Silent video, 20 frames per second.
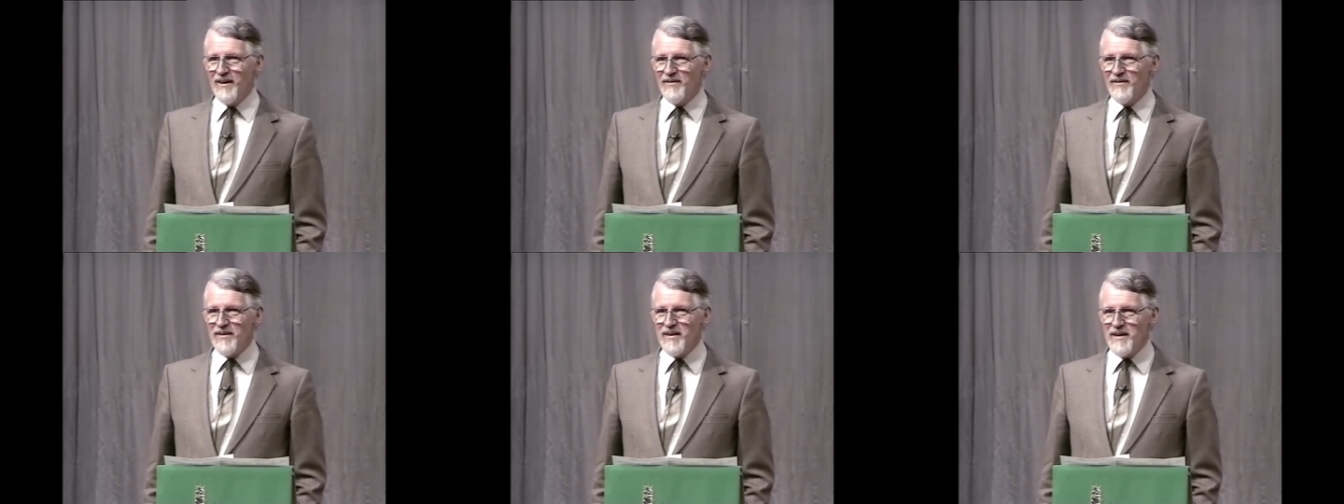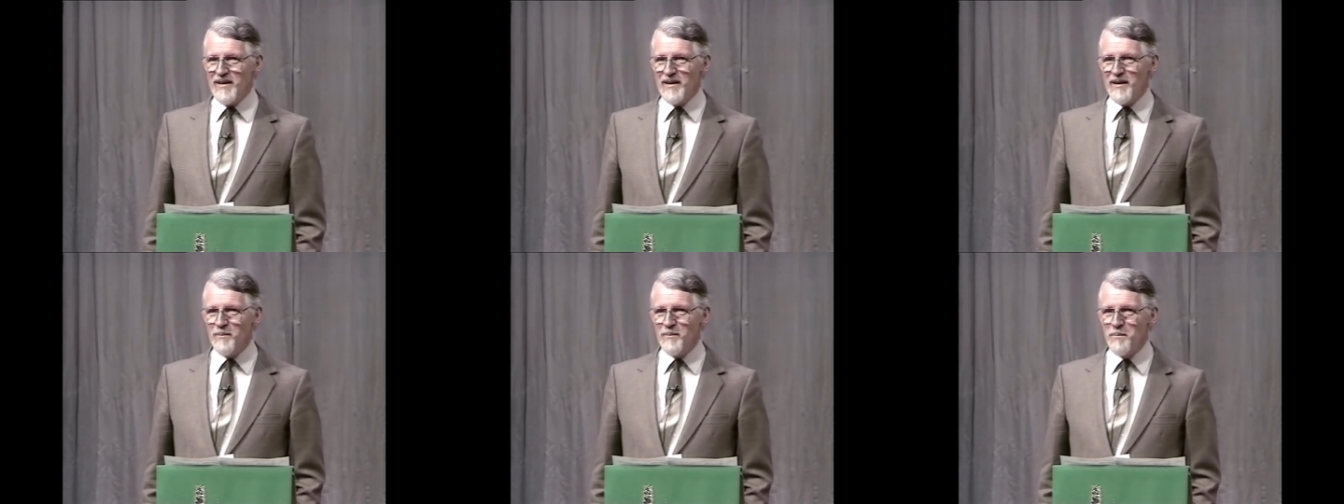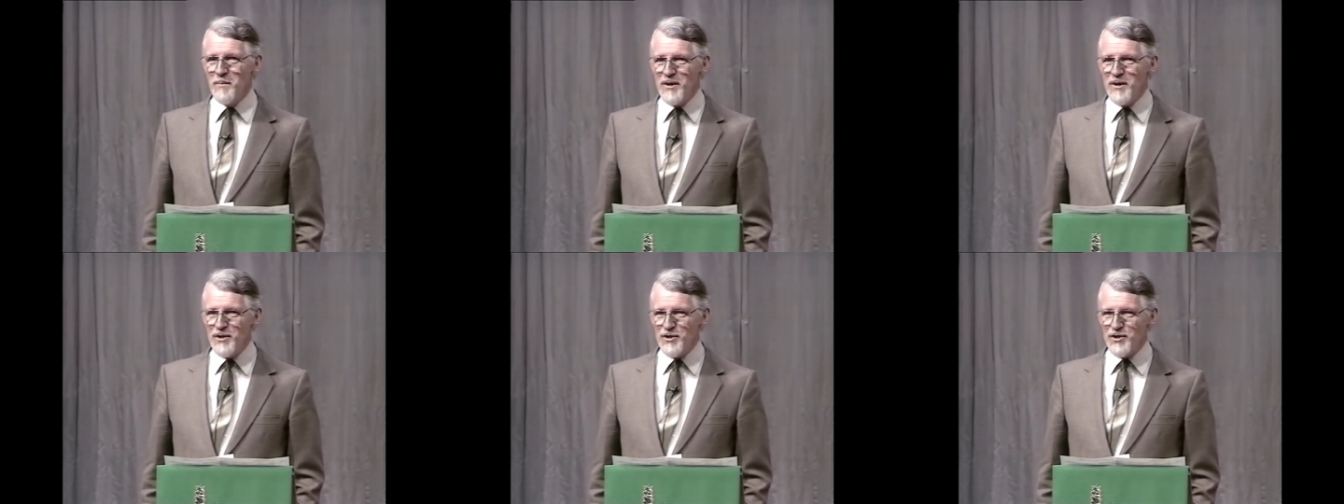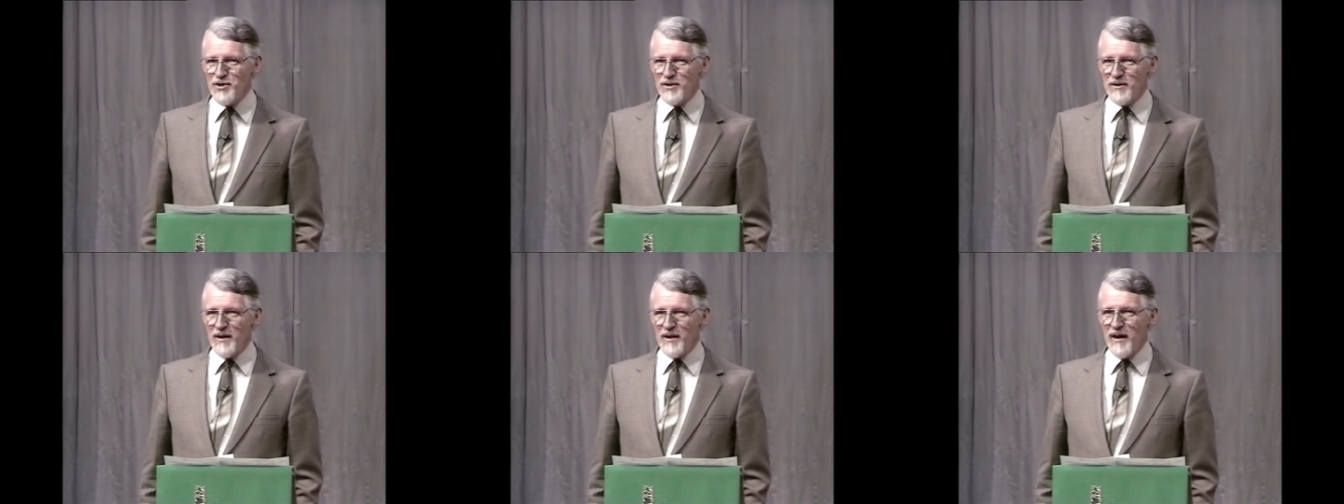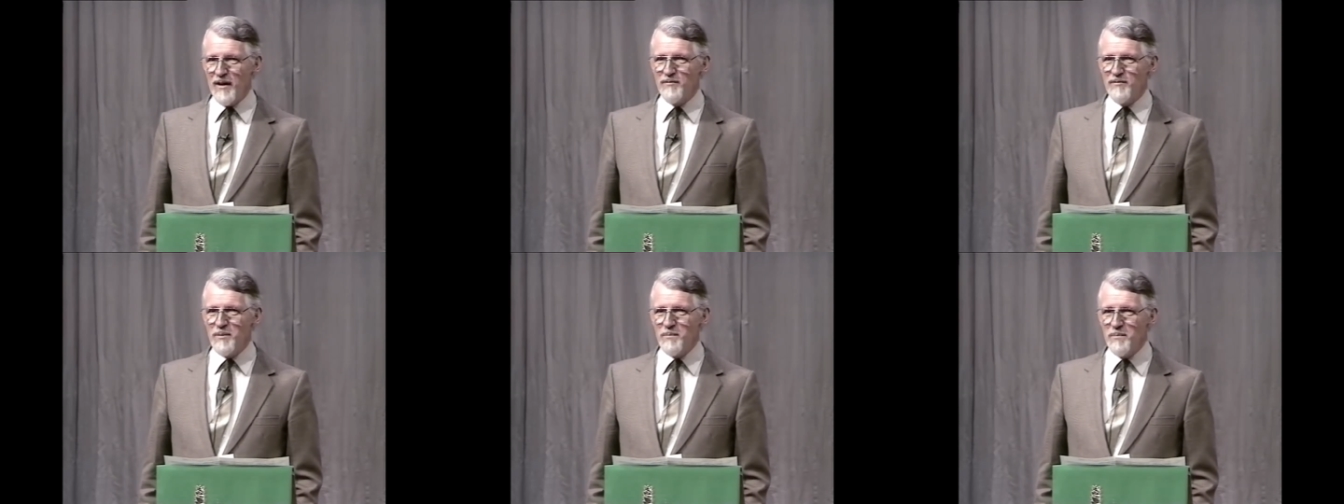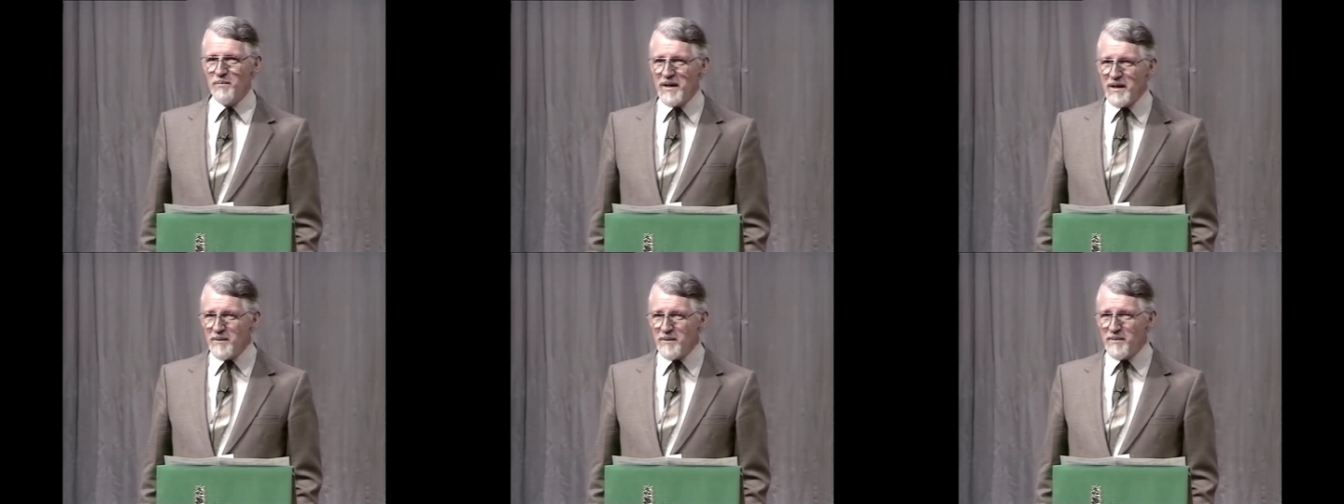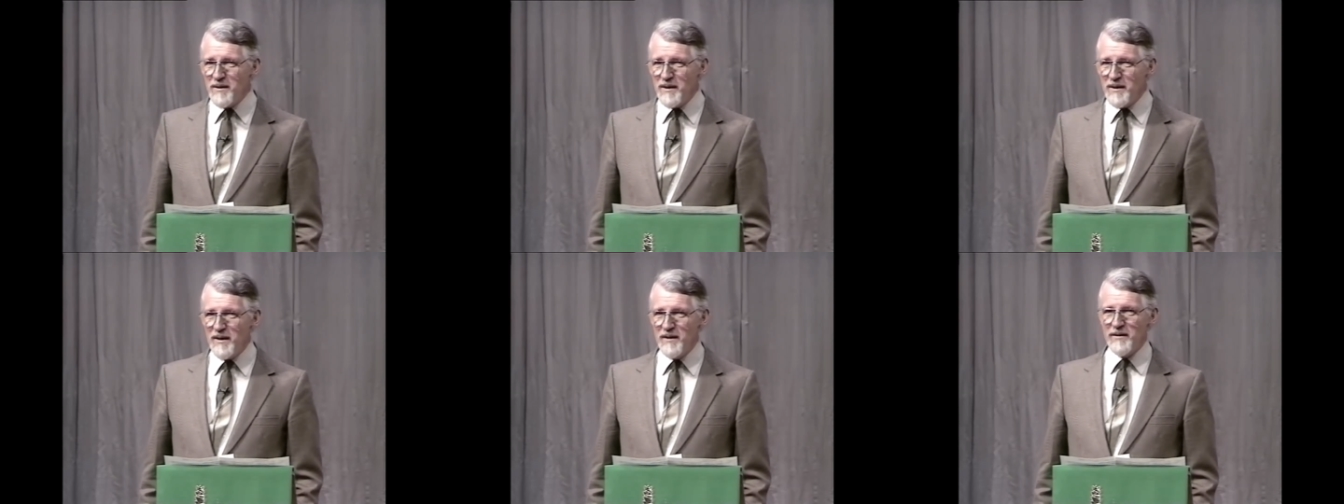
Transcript: the immersion of a baby